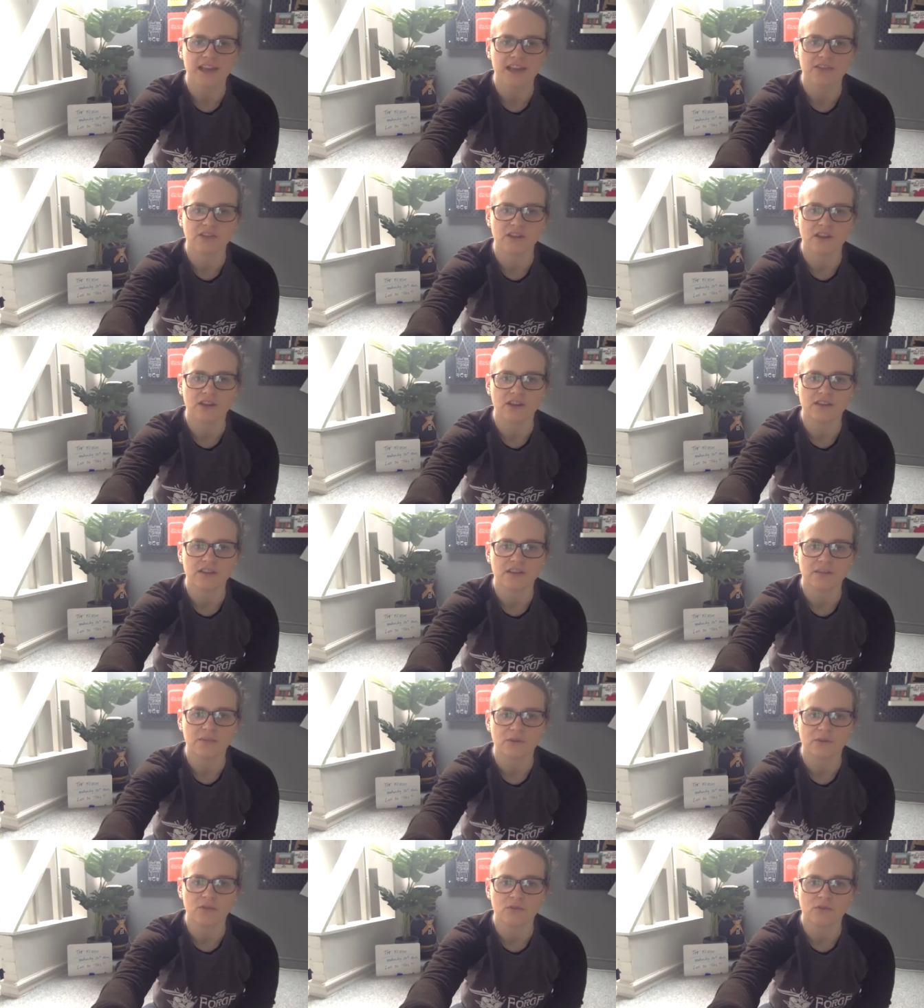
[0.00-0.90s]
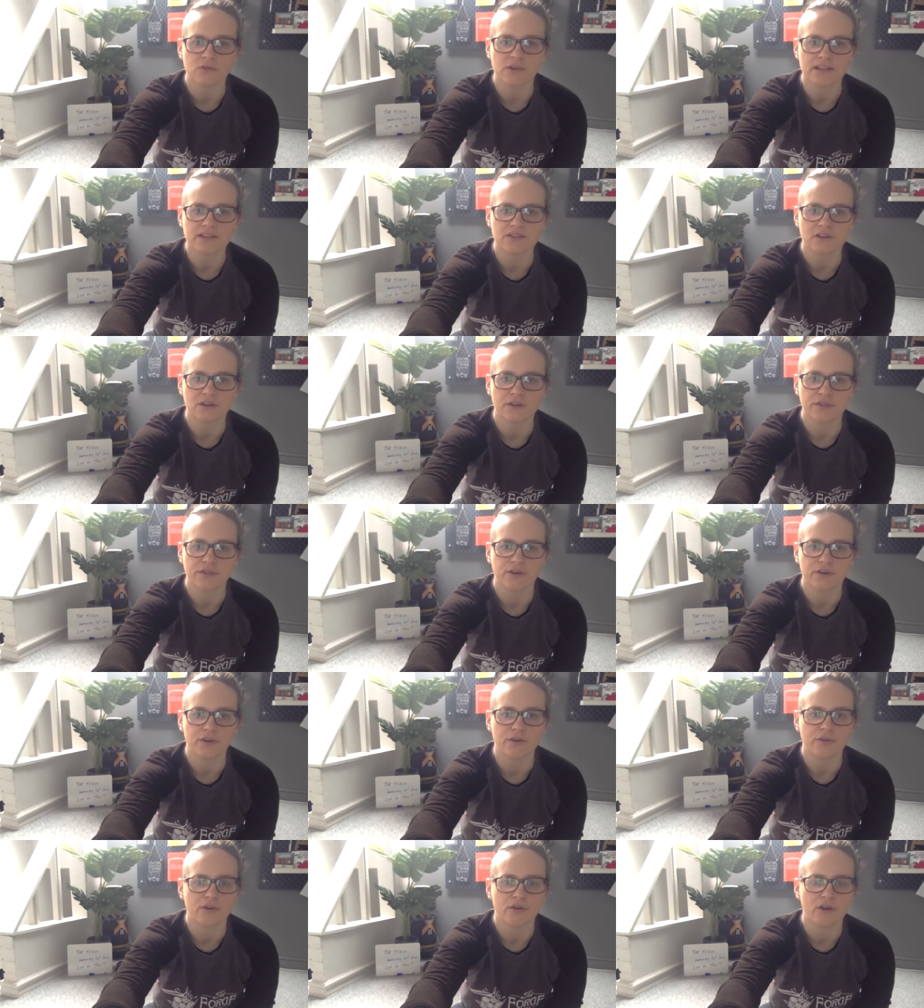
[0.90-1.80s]
round, then we're going into our
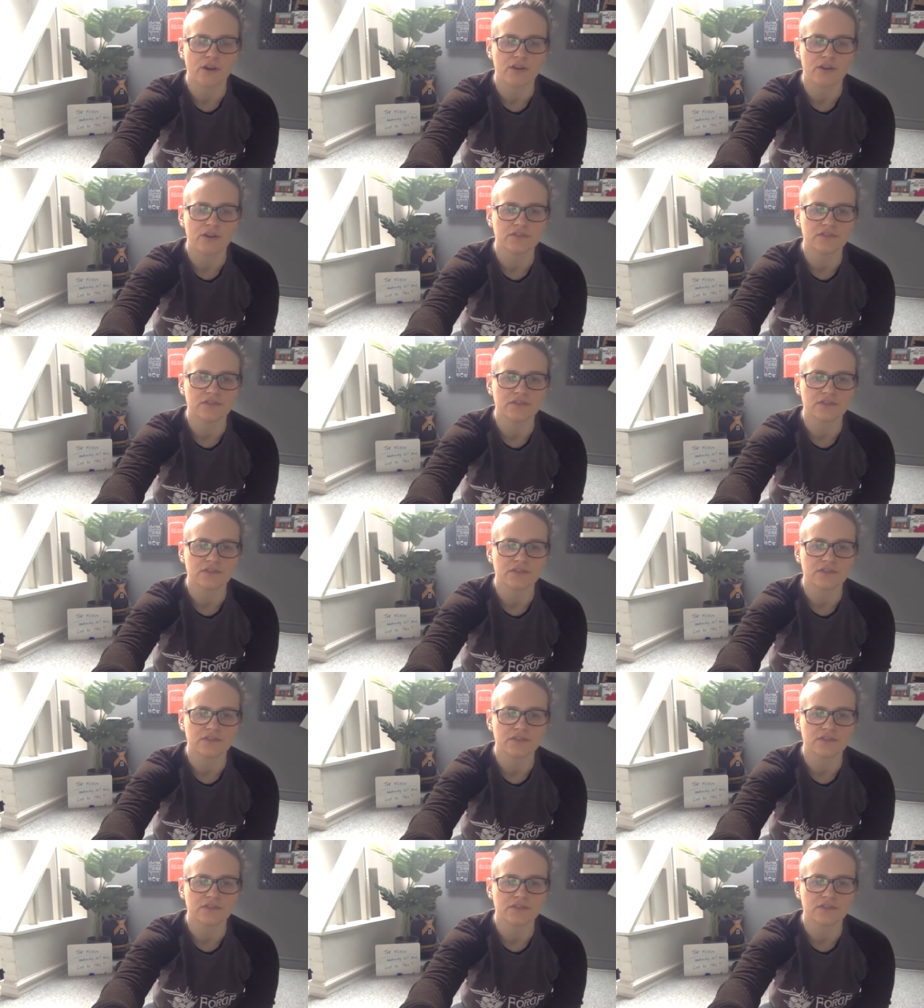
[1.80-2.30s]
3rd round.